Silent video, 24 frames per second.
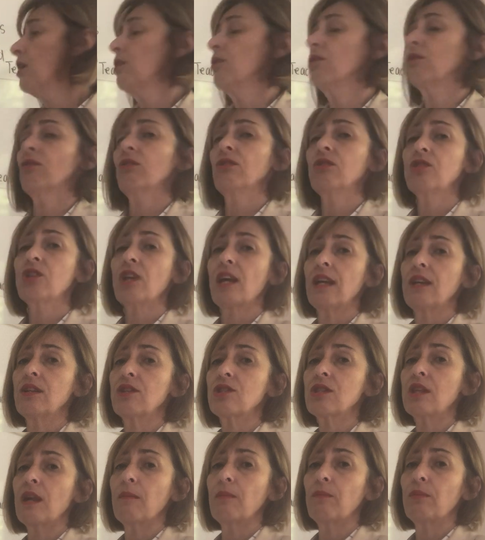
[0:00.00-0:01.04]
you could
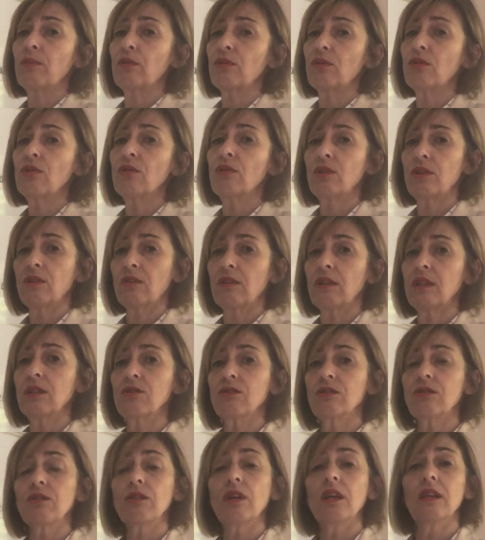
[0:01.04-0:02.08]
change that book corner,
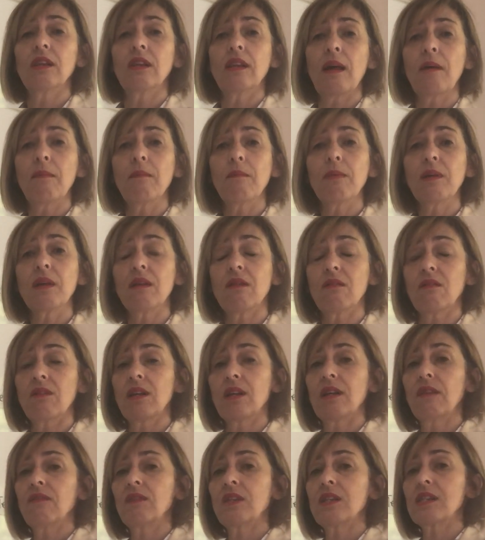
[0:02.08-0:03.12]
and in that
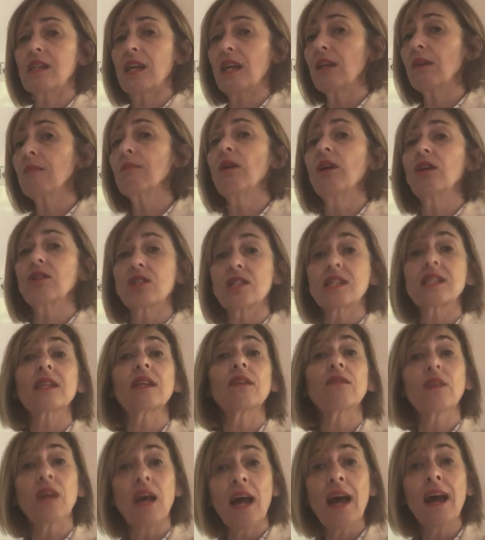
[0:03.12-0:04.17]
period of the day you might just
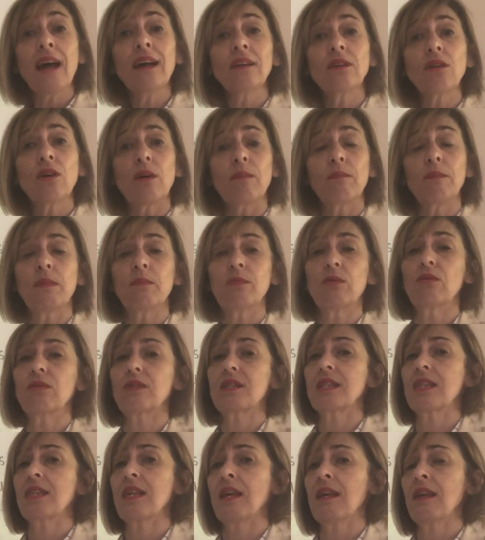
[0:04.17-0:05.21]
leave your hard copy
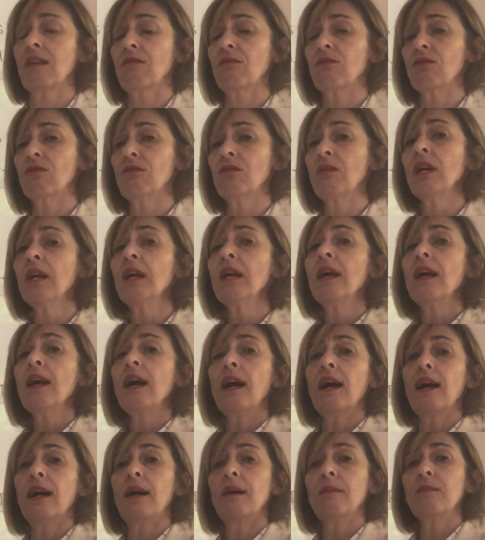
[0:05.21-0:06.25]
books there, or
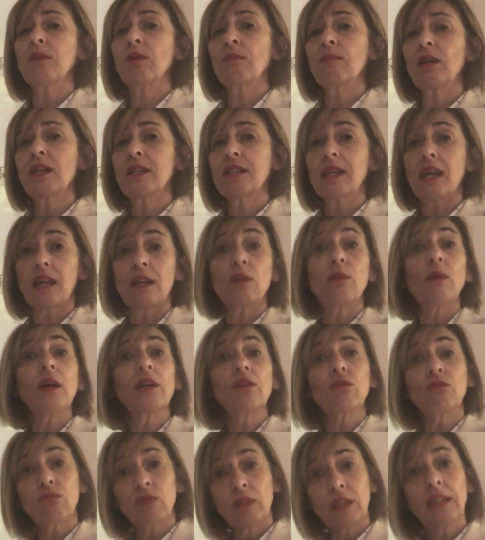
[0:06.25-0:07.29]
you might take
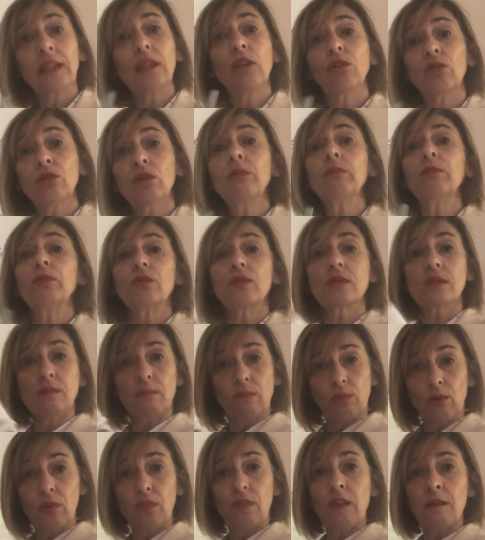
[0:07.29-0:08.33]
away your really good books and
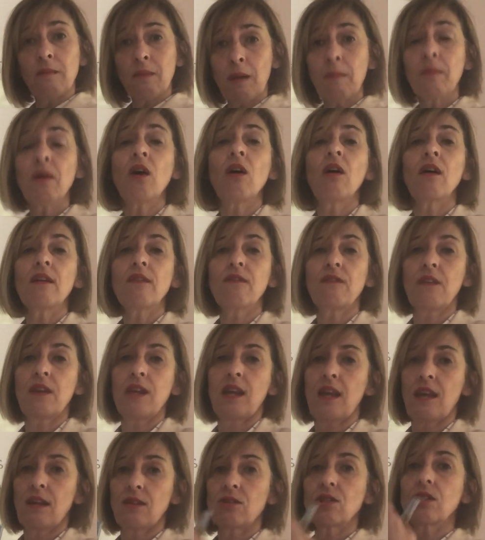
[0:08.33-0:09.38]
put them up high for
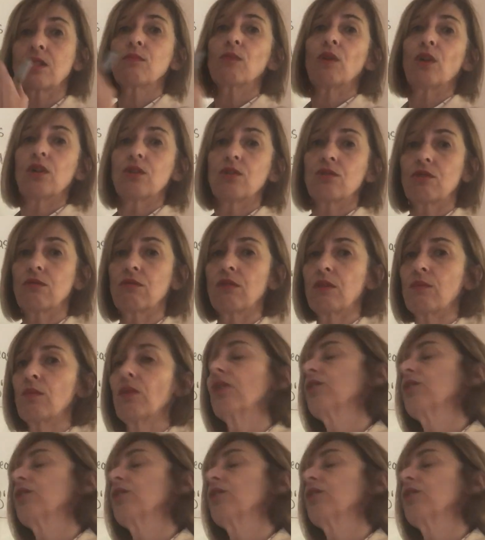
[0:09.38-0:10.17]
now, just while you're doing